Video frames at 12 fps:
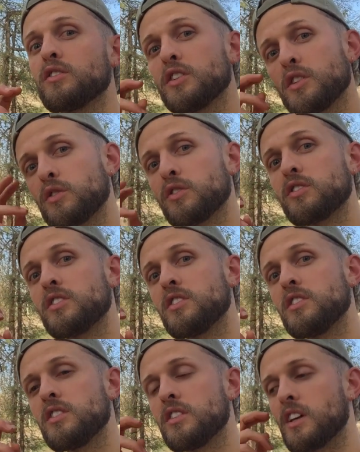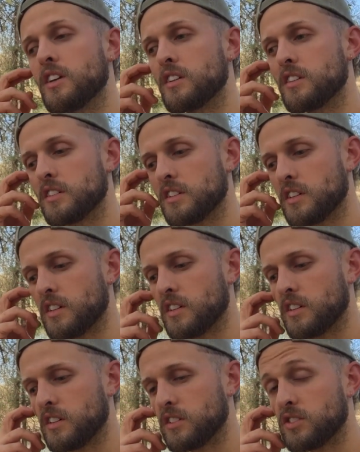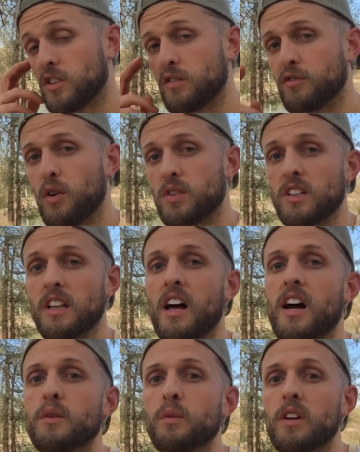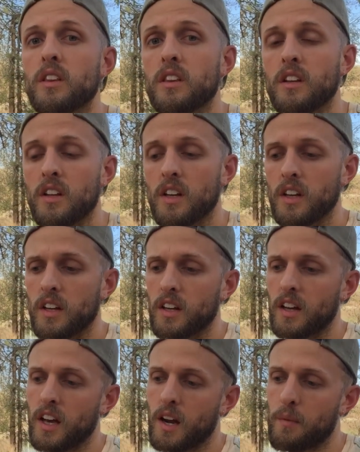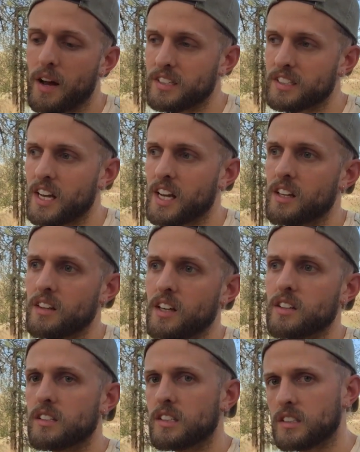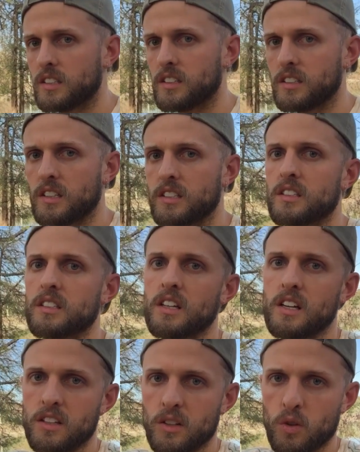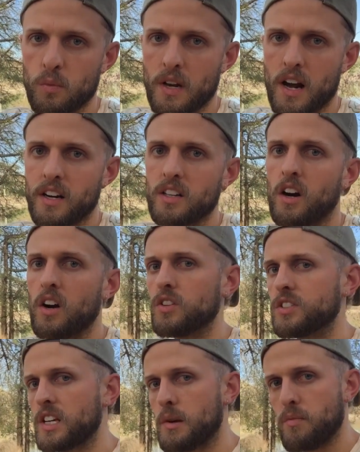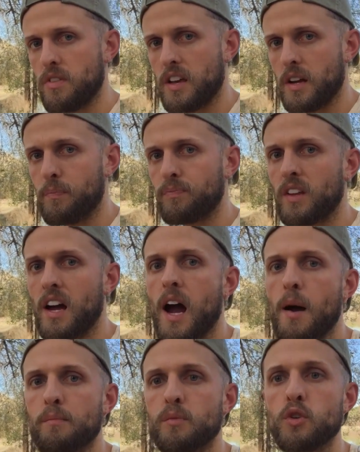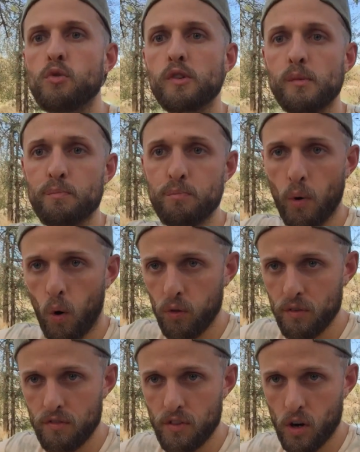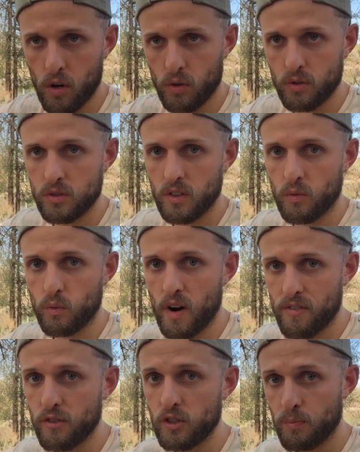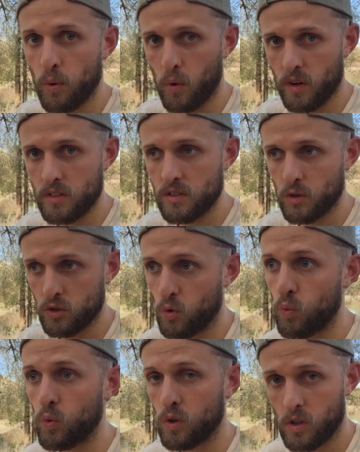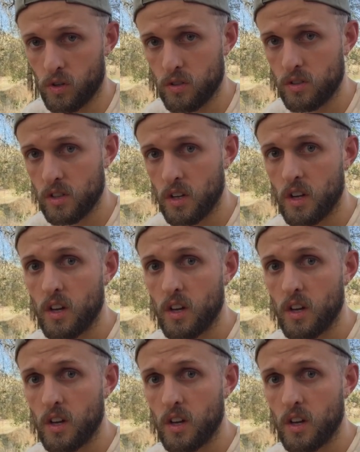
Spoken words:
a secrecy that certain folks align with. And I'm not saying that the 666 and the Illuminati are the same thing. I'm using both of those reference points, those are words,